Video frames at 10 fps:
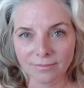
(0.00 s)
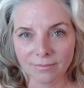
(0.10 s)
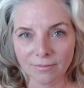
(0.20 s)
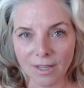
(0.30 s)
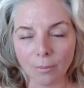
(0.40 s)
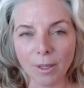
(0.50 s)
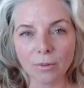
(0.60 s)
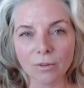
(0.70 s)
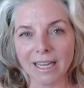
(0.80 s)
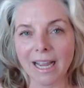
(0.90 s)
Now, people
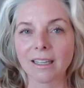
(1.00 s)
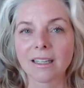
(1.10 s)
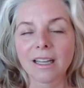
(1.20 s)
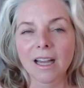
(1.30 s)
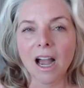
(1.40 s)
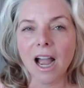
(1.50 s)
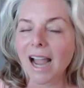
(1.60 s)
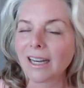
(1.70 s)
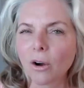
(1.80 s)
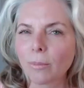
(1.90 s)
say, I
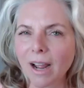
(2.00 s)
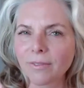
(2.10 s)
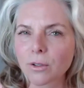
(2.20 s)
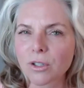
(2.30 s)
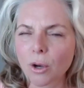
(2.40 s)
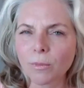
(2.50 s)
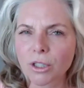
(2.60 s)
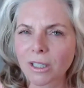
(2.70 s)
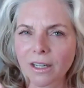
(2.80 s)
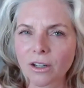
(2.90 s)
know, but I feel so much
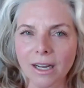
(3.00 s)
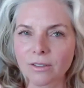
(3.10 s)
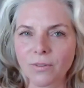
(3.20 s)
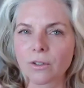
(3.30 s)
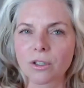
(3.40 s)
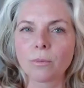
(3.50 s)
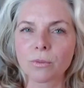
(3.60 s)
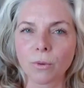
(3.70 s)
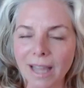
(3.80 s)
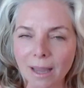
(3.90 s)
clearer and I feel so much
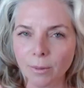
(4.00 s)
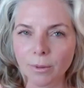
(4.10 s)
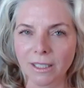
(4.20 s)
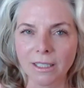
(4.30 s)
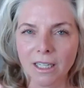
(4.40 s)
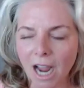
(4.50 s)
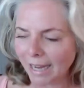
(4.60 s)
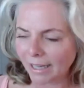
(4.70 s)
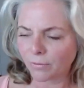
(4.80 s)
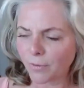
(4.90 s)
more capable and I
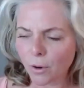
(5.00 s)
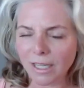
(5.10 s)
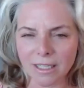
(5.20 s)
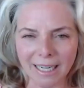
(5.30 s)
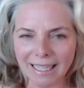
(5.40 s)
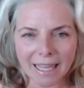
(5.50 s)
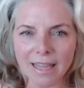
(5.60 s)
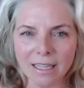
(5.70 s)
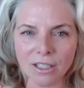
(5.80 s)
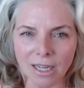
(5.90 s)
can focus and I can get
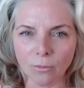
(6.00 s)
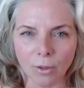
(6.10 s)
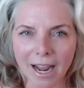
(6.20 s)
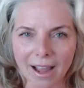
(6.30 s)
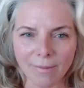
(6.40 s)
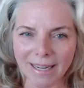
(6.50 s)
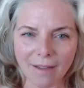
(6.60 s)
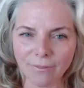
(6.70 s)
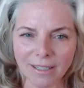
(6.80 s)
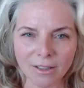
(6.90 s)
things done when I have my
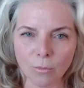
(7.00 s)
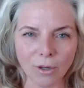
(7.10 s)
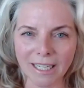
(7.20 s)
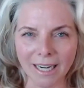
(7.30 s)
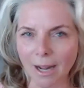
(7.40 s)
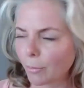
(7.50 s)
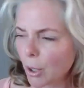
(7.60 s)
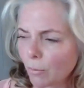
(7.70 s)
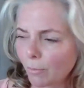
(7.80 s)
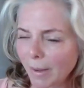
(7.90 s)
caffeine in the morning and I
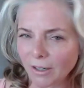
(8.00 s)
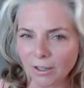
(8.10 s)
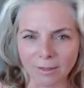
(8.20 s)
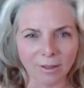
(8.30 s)
poop better and